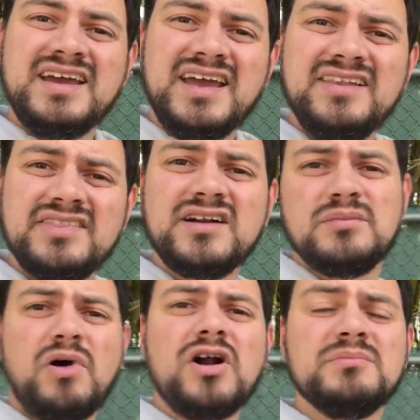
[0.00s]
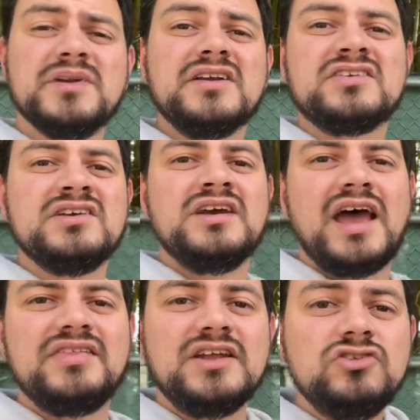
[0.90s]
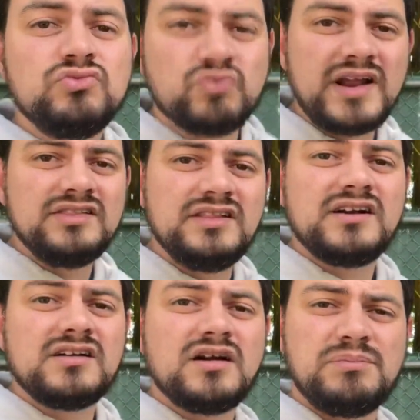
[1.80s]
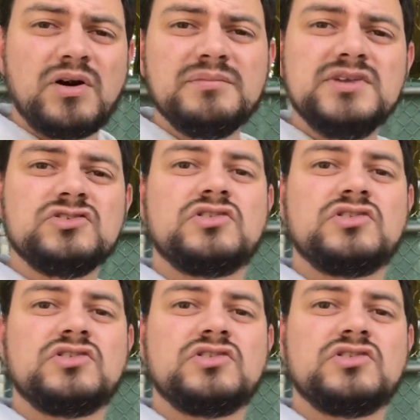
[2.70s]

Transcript: in their apartment and they do rent their apartment.